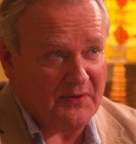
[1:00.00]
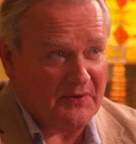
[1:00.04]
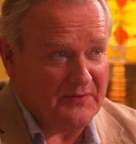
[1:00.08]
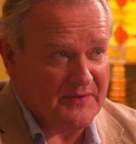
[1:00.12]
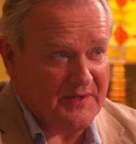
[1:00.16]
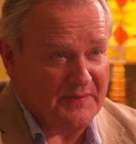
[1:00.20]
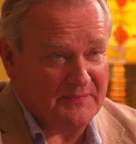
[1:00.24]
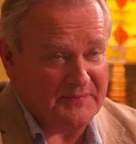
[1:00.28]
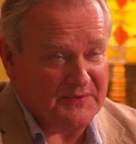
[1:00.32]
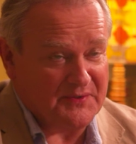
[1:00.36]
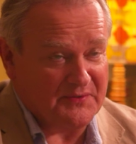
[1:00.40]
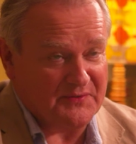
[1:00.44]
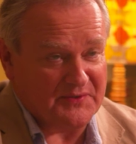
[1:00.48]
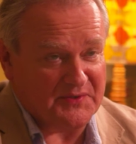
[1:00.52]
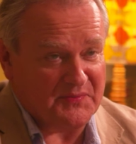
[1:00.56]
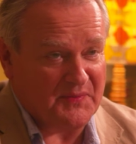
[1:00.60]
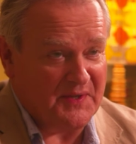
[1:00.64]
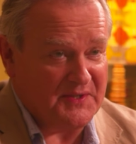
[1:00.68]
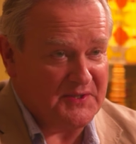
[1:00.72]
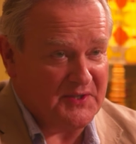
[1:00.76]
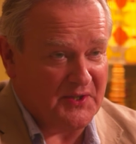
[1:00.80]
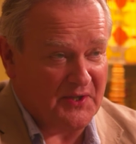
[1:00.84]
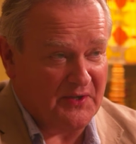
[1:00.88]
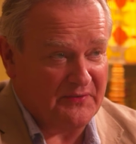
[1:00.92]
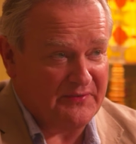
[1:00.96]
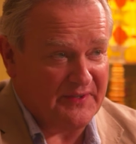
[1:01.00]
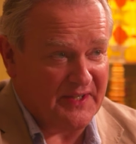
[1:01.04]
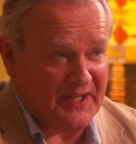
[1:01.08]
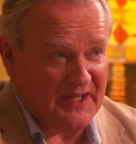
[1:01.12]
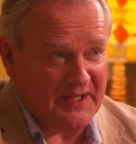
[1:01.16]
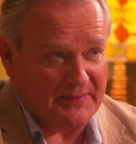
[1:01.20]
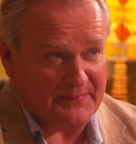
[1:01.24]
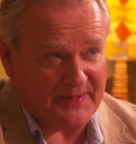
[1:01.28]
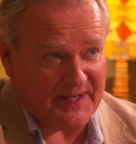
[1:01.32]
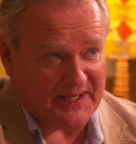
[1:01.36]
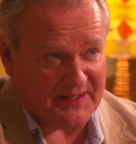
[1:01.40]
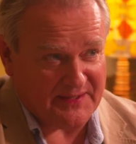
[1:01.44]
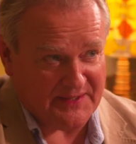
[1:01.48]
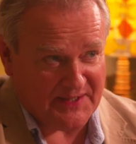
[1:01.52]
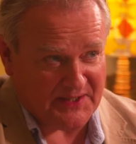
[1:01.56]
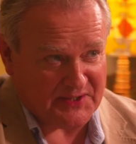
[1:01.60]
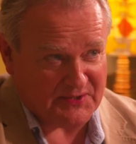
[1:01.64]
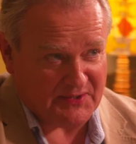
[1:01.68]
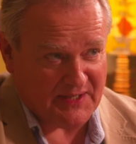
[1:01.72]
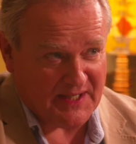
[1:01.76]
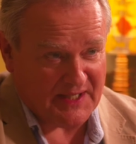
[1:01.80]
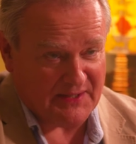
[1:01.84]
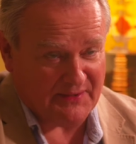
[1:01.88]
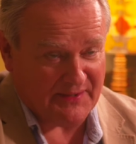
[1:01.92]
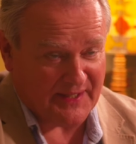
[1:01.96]
on them, sort of switching off and going back to their
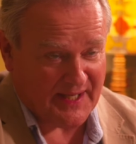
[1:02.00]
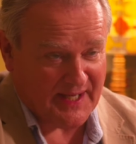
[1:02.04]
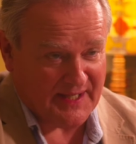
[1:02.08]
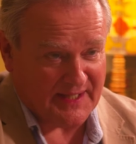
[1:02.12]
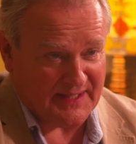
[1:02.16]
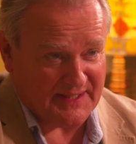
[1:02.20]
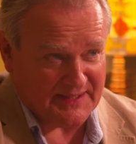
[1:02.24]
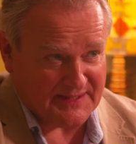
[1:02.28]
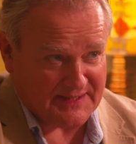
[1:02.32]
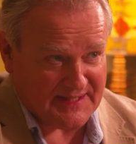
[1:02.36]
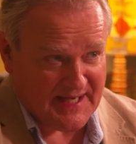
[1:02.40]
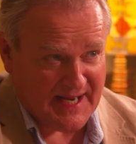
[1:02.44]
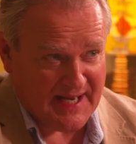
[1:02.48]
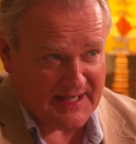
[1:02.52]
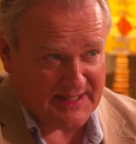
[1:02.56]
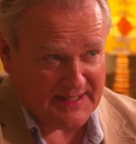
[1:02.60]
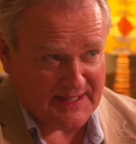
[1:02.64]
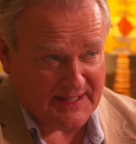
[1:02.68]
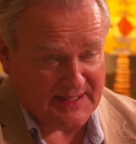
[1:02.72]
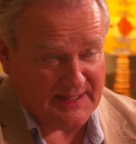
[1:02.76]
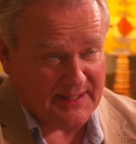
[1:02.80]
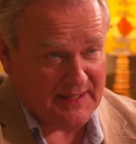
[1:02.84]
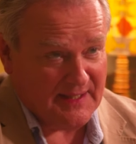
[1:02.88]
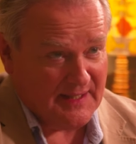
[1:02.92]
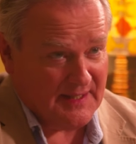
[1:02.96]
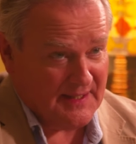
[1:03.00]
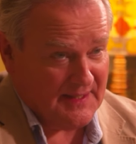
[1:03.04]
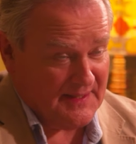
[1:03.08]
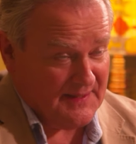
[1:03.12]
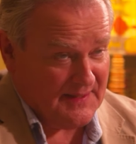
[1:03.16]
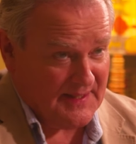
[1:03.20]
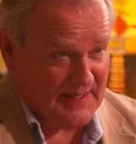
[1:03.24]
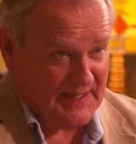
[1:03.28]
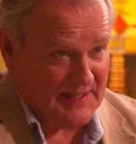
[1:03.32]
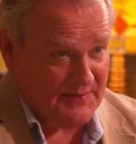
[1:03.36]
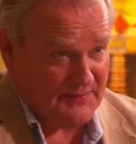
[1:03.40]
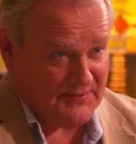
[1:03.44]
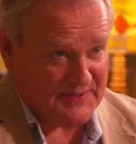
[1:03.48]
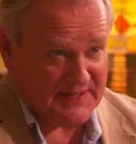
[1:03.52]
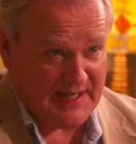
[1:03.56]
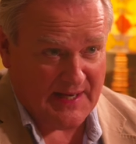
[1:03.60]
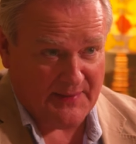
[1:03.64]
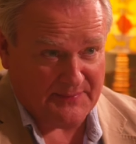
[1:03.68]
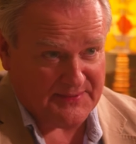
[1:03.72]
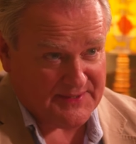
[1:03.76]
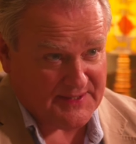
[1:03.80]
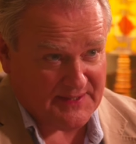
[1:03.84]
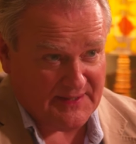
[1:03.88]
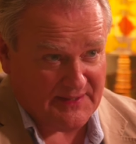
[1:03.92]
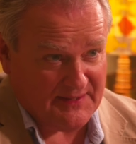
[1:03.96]
trailer and getting a stand in. He was
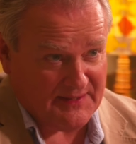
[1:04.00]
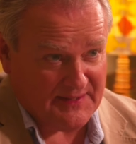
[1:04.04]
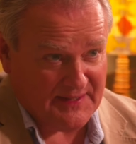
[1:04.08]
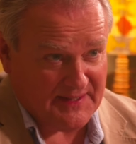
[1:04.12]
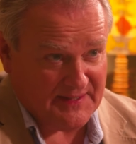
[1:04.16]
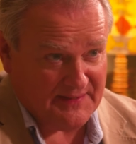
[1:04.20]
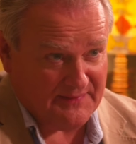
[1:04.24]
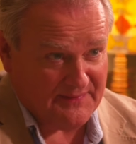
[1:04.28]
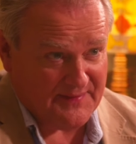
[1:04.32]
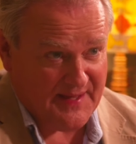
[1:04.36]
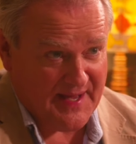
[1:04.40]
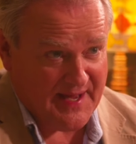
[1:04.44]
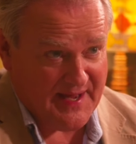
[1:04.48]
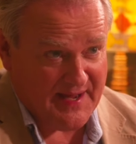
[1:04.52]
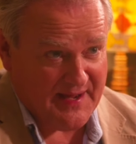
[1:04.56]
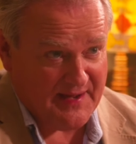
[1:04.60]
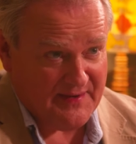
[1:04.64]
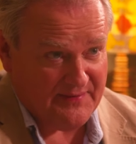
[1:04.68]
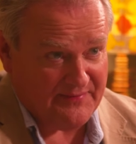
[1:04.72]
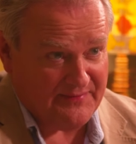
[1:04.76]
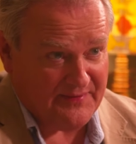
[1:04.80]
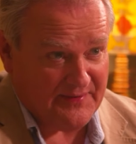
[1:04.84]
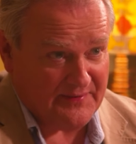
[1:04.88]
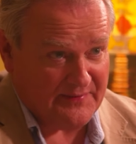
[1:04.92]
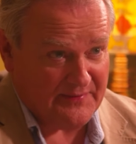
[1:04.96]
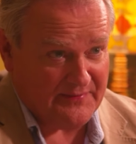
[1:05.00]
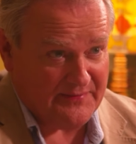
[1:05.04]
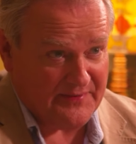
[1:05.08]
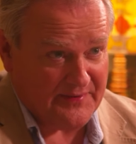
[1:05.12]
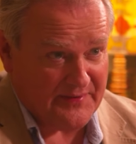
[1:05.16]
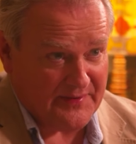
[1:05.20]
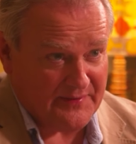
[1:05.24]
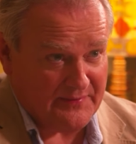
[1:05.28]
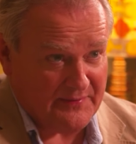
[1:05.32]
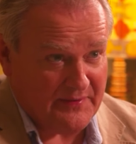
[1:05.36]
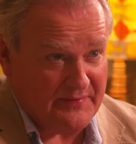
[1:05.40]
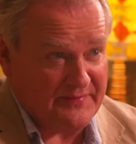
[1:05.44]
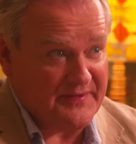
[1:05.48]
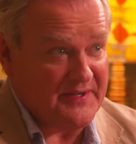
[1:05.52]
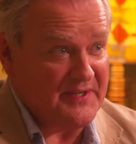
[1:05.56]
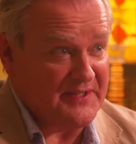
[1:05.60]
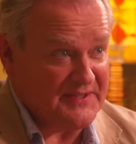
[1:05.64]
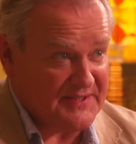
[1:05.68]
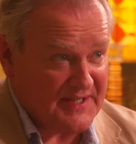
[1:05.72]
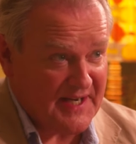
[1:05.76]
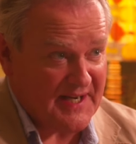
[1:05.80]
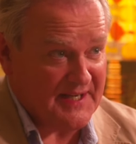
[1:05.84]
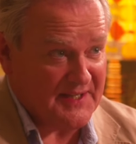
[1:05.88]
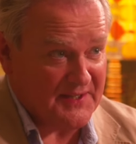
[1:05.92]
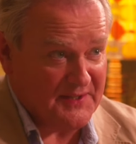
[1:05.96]
absolutely there for, for the
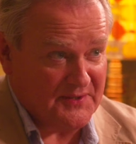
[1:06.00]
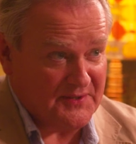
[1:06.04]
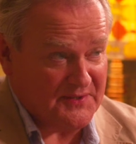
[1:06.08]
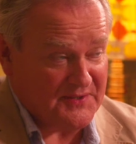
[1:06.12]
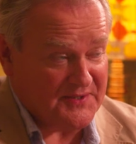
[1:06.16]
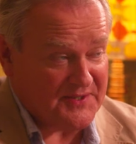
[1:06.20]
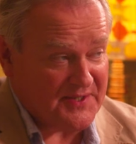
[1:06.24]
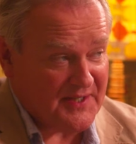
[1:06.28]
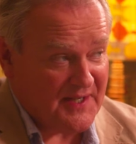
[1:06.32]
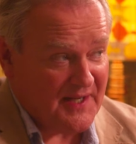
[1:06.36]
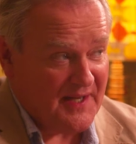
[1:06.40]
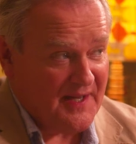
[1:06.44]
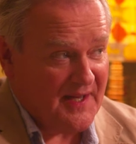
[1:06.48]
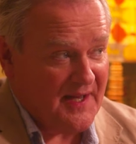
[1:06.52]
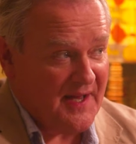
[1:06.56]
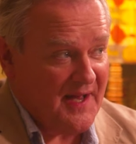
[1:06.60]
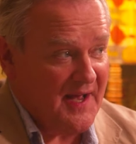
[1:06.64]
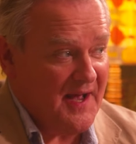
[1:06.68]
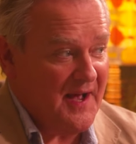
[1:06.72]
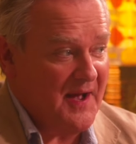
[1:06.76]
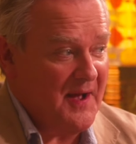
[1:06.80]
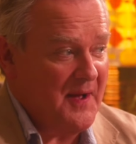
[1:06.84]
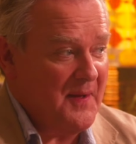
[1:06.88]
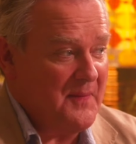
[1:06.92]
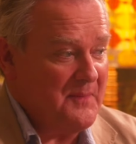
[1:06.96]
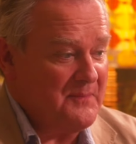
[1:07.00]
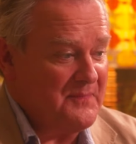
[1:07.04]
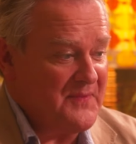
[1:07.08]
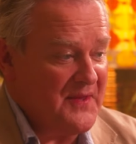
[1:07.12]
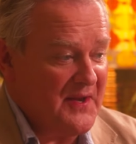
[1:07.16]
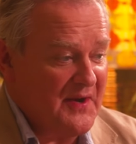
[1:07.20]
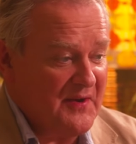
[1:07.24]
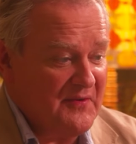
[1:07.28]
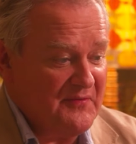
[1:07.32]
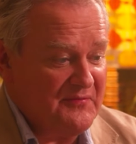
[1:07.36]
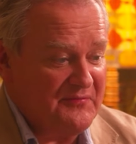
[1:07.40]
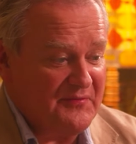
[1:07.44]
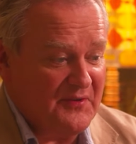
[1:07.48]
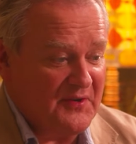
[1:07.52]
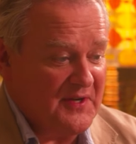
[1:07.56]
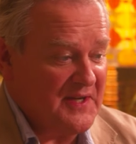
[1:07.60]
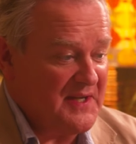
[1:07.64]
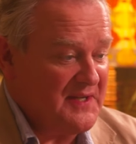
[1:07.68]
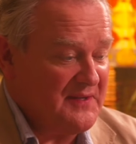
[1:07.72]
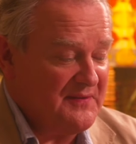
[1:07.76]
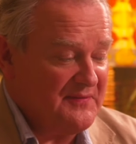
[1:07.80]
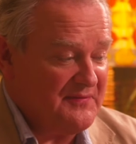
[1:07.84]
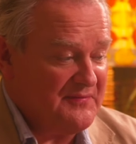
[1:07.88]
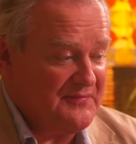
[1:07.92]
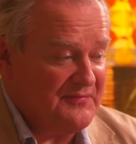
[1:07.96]
reverse angles, um, you know,
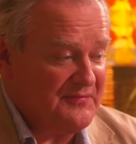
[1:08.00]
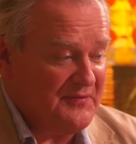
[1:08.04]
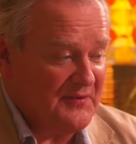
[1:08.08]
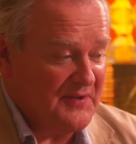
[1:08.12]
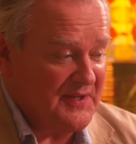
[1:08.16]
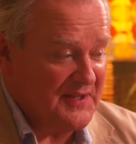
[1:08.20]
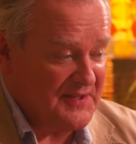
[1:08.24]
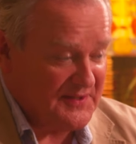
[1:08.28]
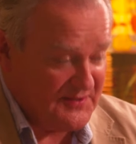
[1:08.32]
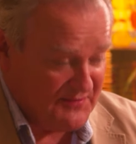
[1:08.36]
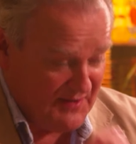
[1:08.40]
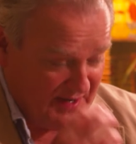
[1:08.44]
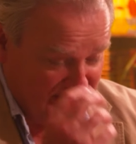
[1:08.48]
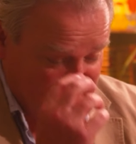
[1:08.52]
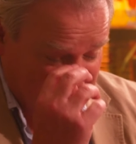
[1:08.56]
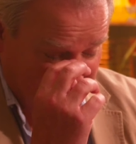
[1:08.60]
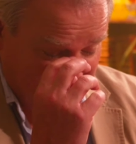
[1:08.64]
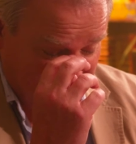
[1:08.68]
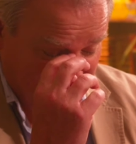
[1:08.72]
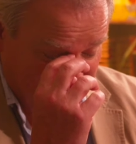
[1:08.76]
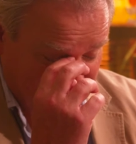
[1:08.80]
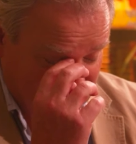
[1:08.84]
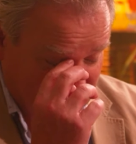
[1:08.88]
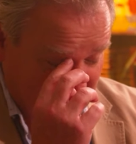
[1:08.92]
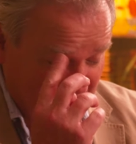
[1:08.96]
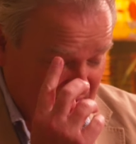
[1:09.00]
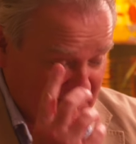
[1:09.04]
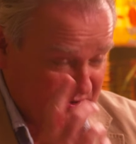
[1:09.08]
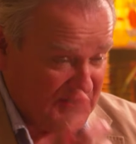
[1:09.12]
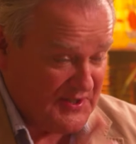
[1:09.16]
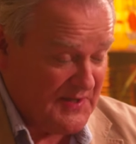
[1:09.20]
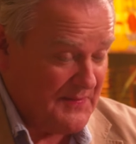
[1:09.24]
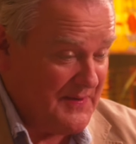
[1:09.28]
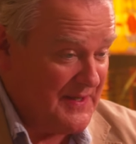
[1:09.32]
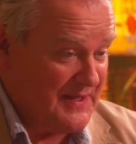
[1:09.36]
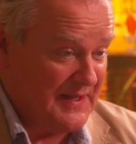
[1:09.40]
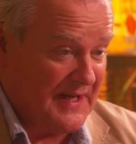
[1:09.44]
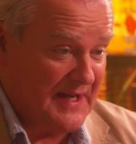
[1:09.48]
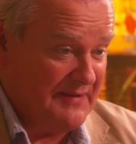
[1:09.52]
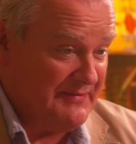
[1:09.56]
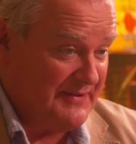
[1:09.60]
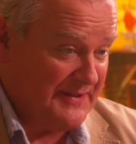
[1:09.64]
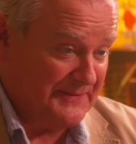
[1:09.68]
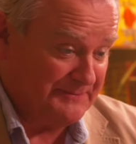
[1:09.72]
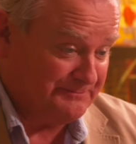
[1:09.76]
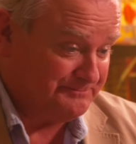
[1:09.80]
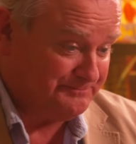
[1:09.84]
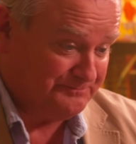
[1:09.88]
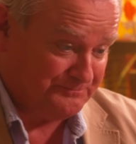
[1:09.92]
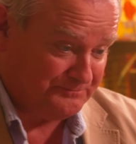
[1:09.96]
fully fully dressed in his costume and
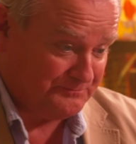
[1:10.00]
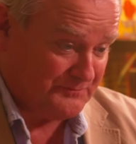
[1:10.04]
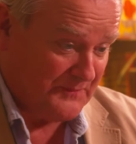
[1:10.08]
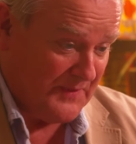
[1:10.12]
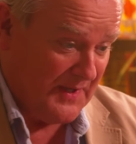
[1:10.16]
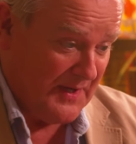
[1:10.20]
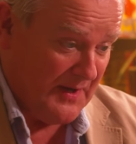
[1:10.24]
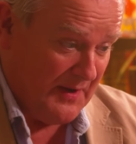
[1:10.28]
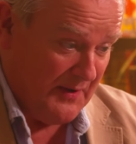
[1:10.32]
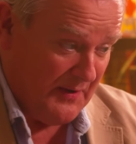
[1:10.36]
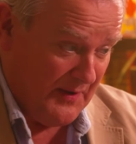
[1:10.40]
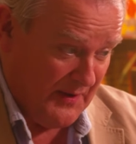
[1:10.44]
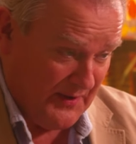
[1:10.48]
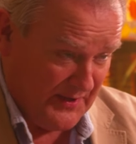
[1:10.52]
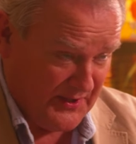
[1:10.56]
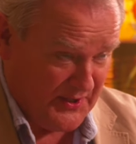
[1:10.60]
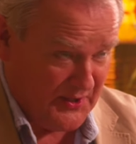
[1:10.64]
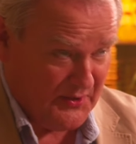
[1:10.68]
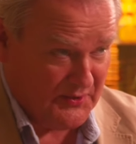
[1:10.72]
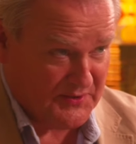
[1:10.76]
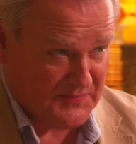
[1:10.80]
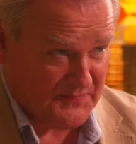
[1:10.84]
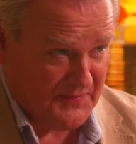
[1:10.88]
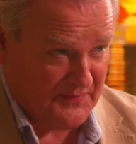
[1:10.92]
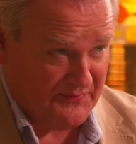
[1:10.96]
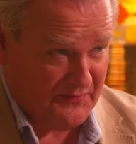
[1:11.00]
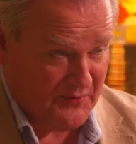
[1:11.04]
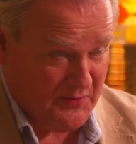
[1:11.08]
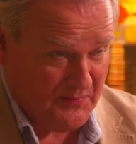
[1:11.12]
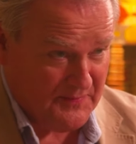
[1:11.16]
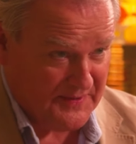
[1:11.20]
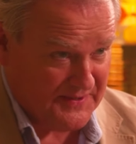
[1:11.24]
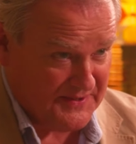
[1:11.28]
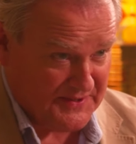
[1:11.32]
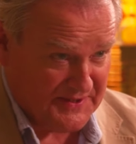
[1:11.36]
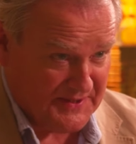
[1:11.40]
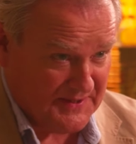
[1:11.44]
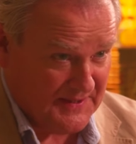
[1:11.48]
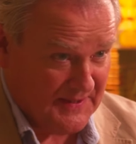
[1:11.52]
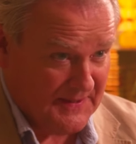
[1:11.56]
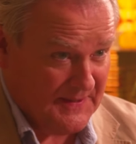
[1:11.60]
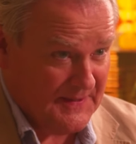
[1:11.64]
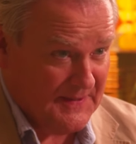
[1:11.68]
giving you know a huge performance